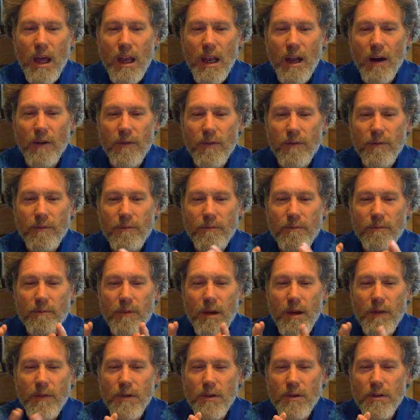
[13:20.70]
Now,
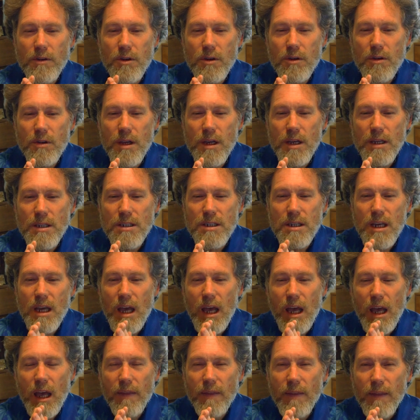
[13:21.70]
if you do this,
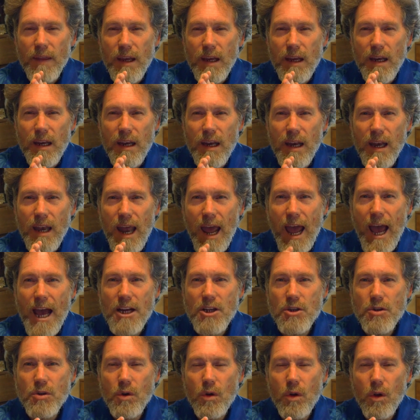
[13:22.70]
the
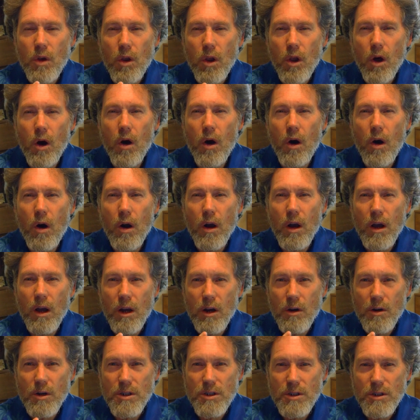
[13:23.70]
natural long
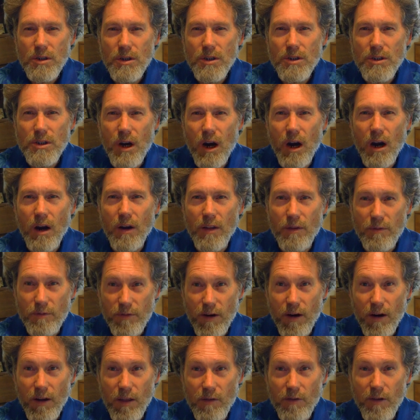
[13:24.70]
crystals are
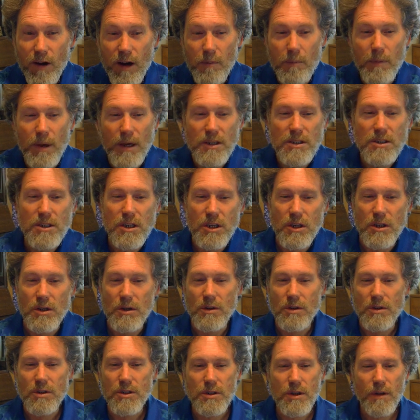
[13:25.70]
the very best to
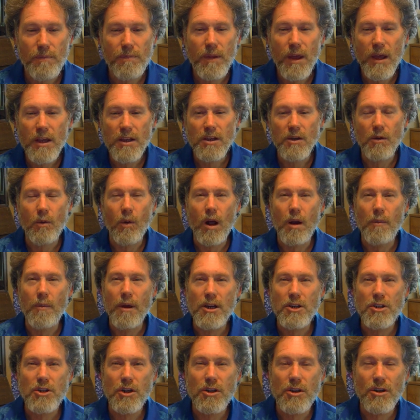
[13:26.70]
use. You want to
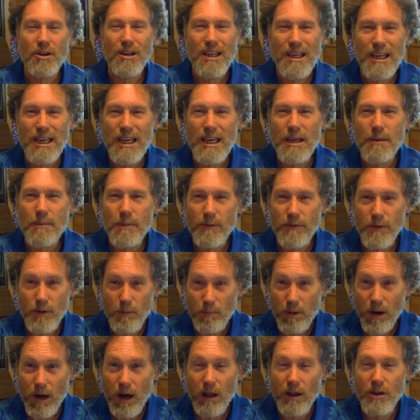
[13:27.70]
make sure if you
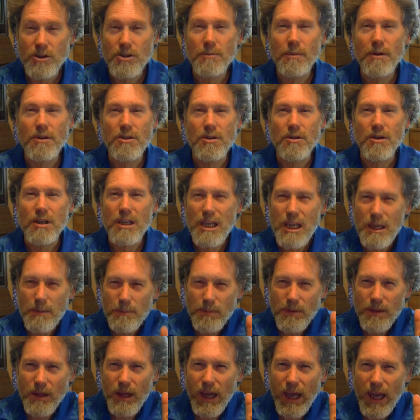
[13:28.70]
polish them, that you keep
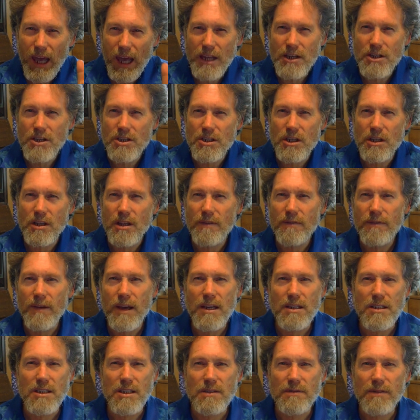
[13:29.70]
the edges of the
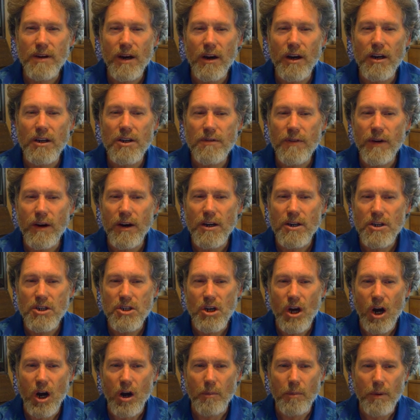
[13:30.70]
faces very, very
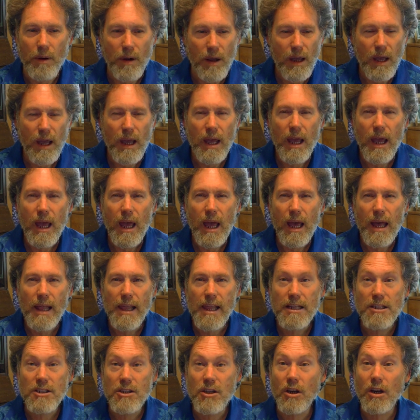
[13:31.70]
sharp.
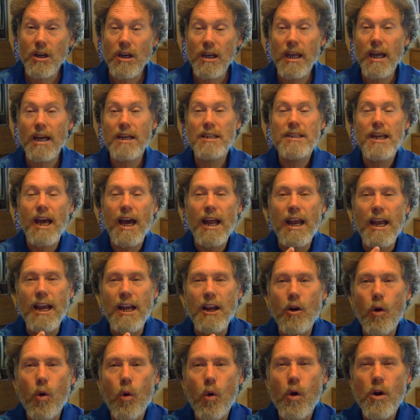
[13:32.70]
Let's look next at a
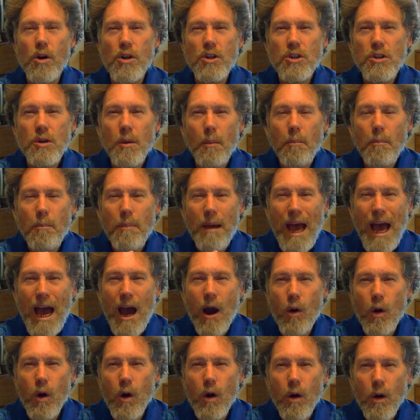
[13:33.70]
quartz
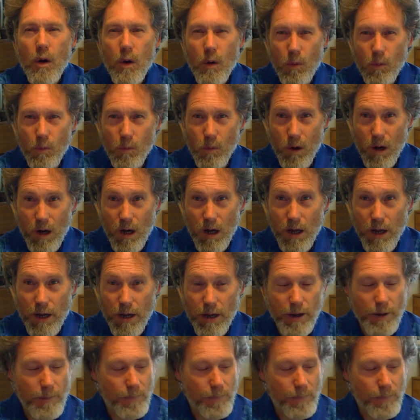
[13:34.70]
power wand.